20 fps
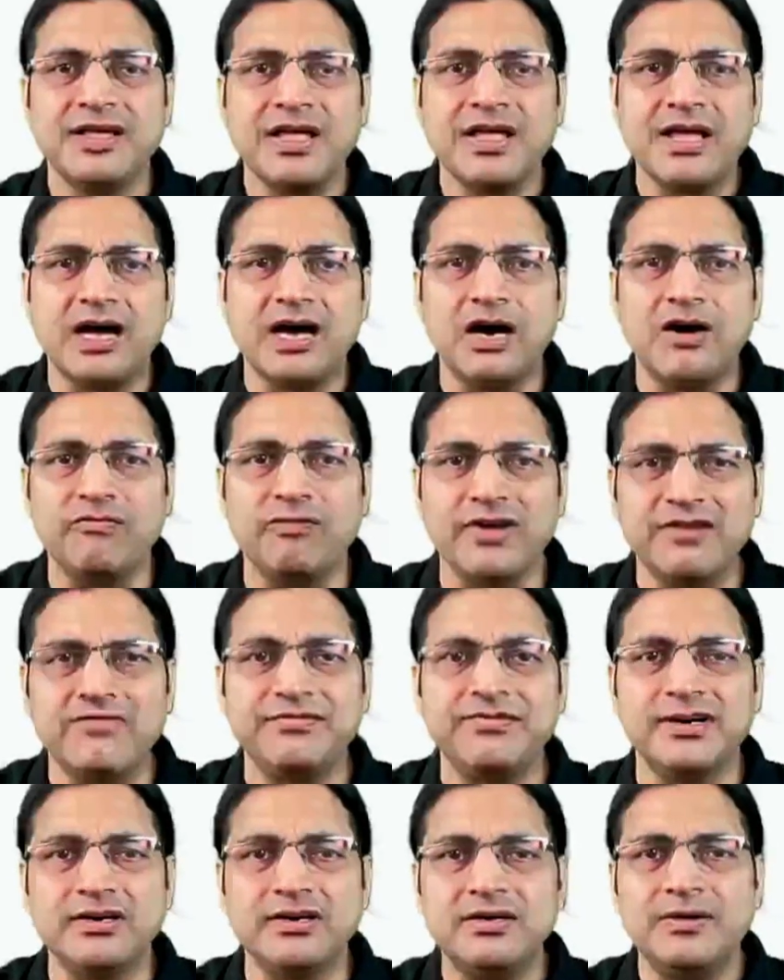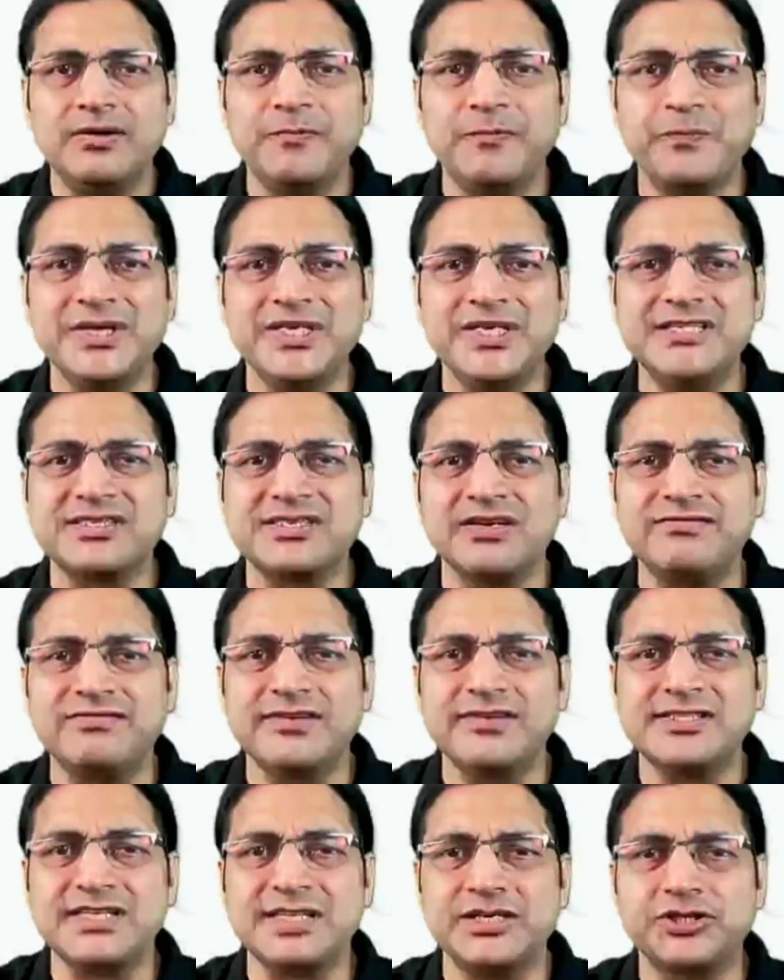However, B
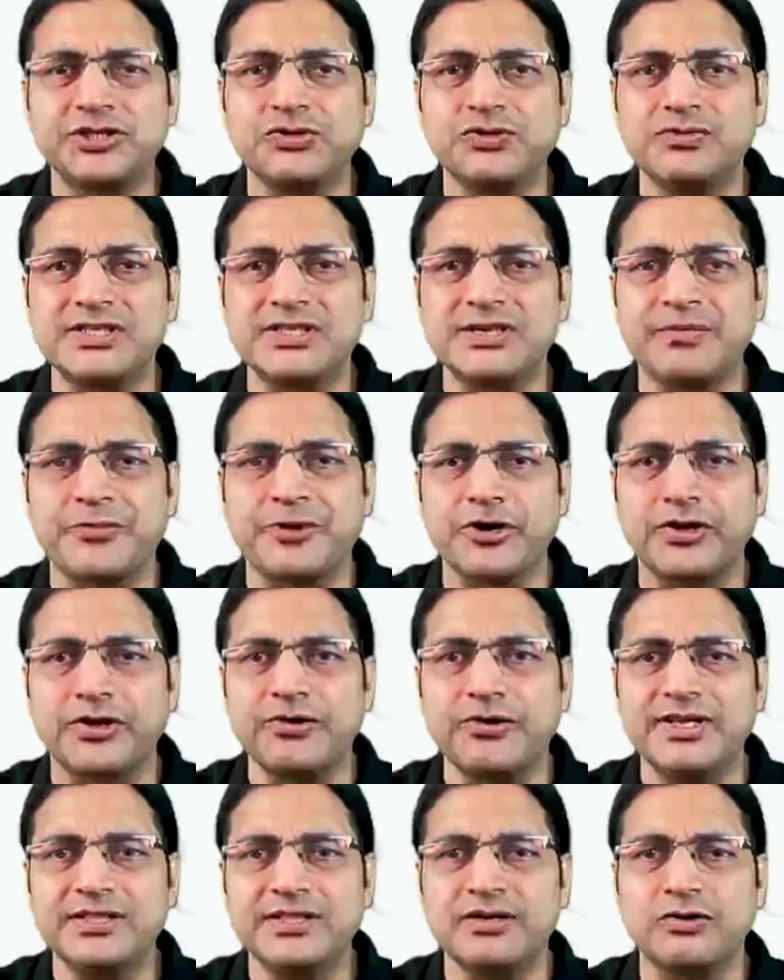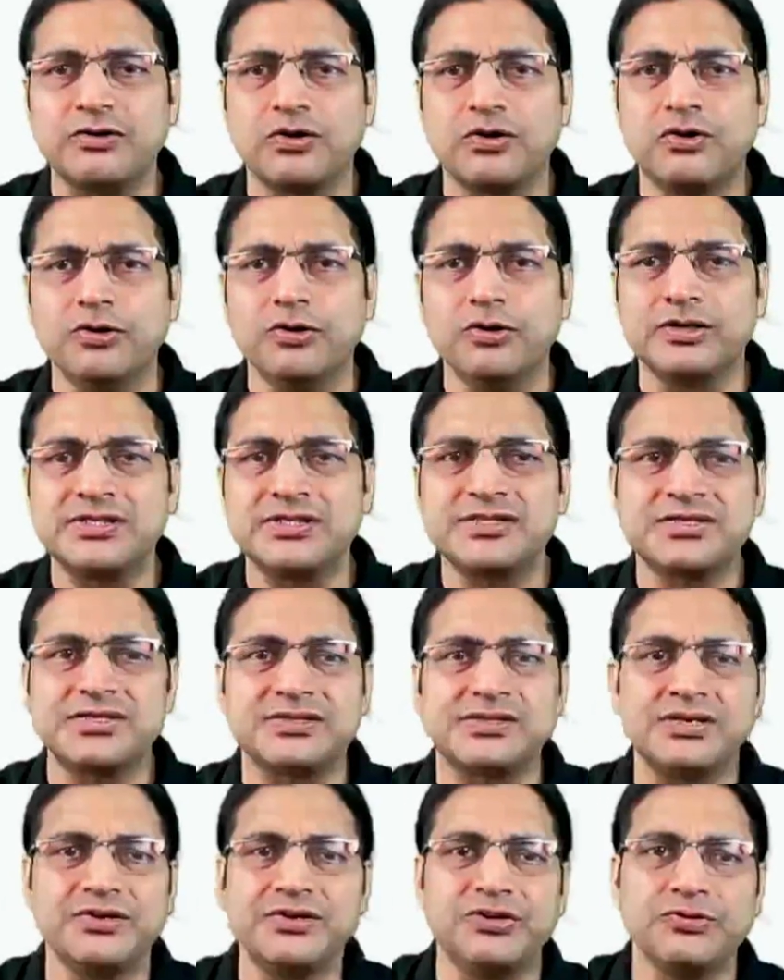suffers issues in procuring the goods
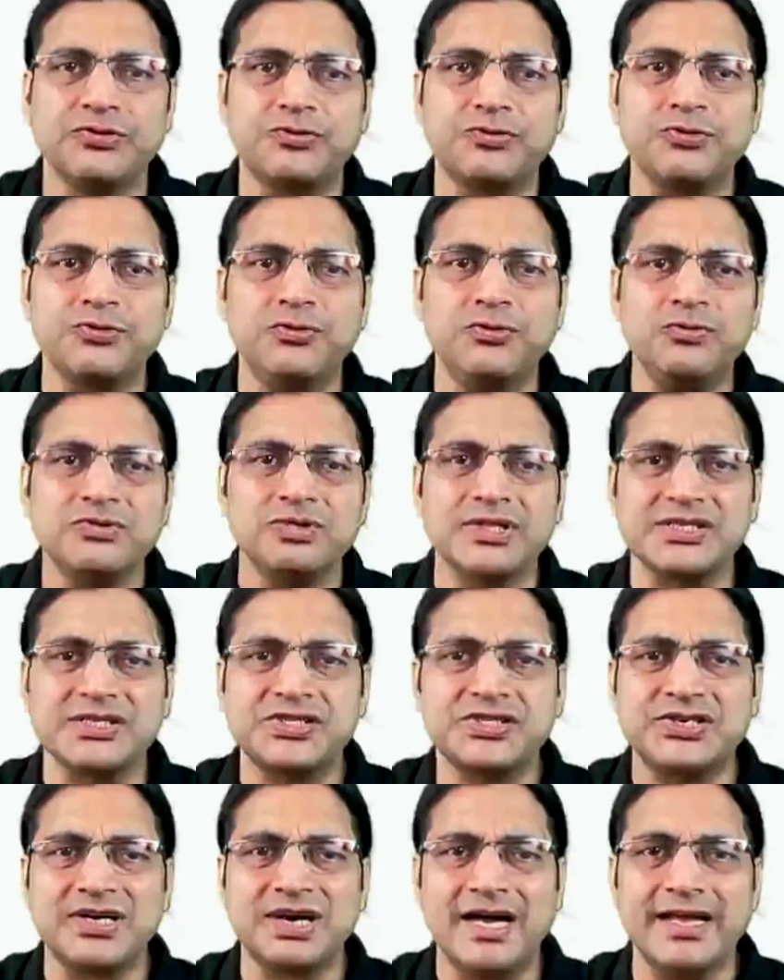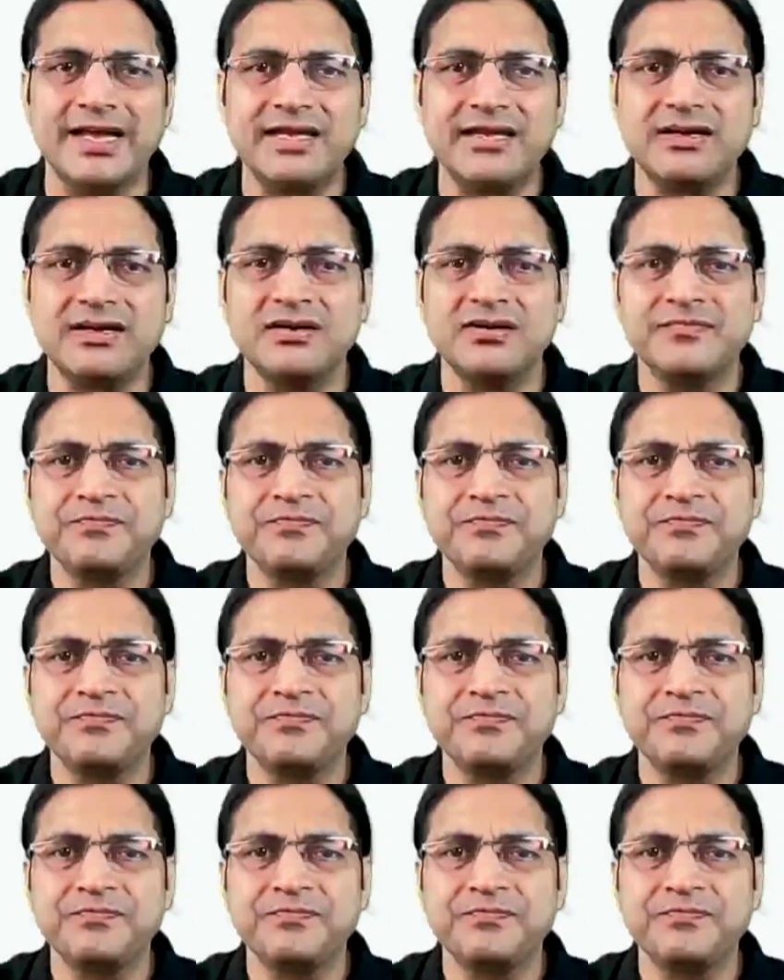due to the strike,